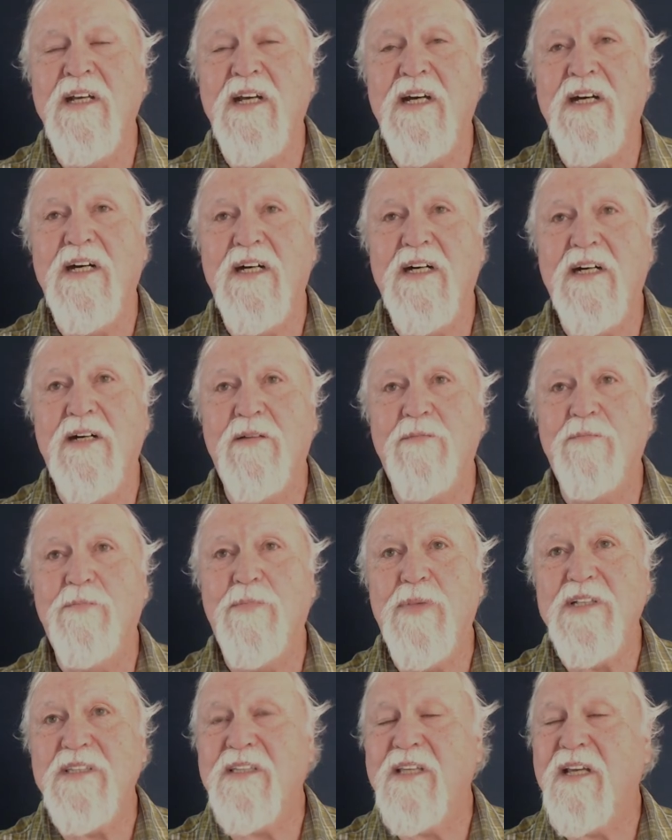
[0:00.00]

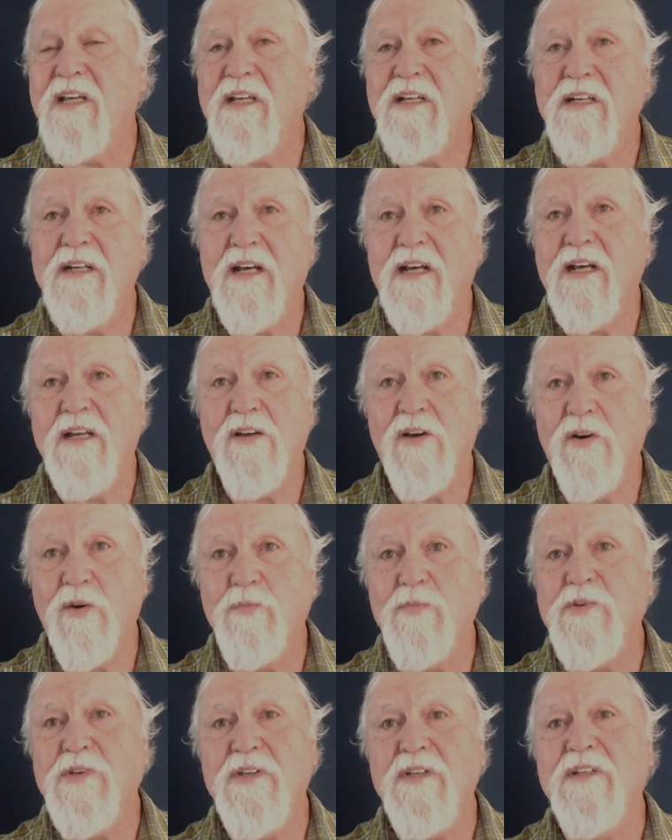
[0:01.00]
But then I
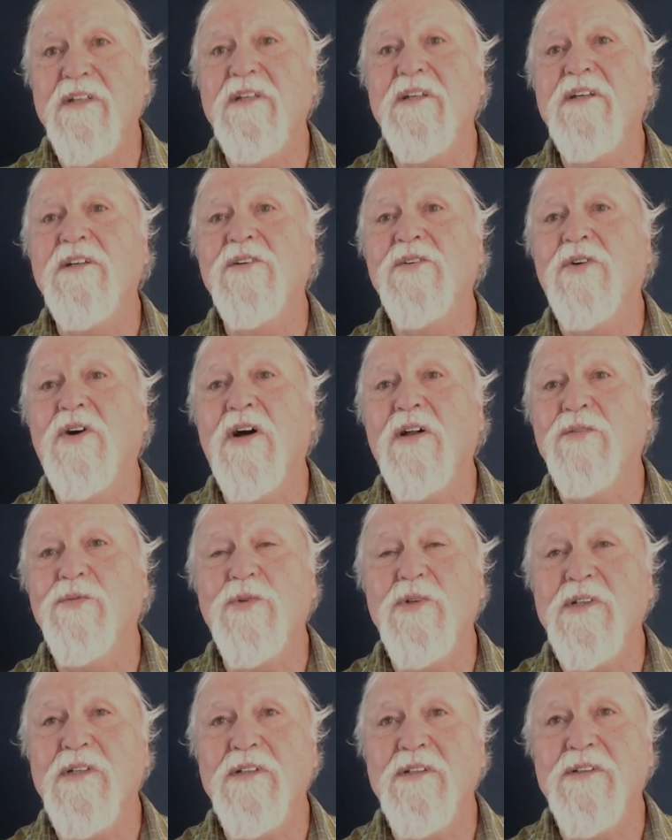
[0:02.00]
hope that you
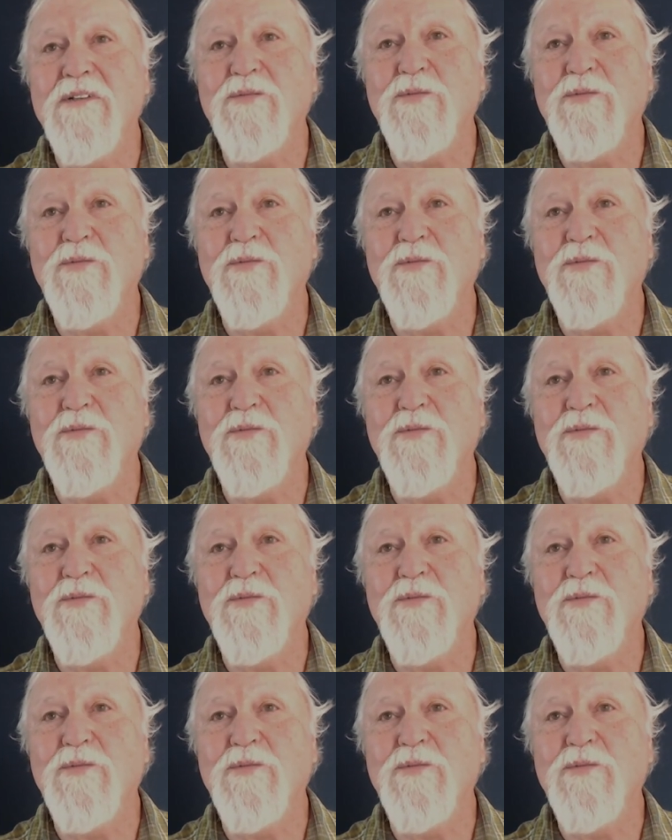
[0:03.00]
all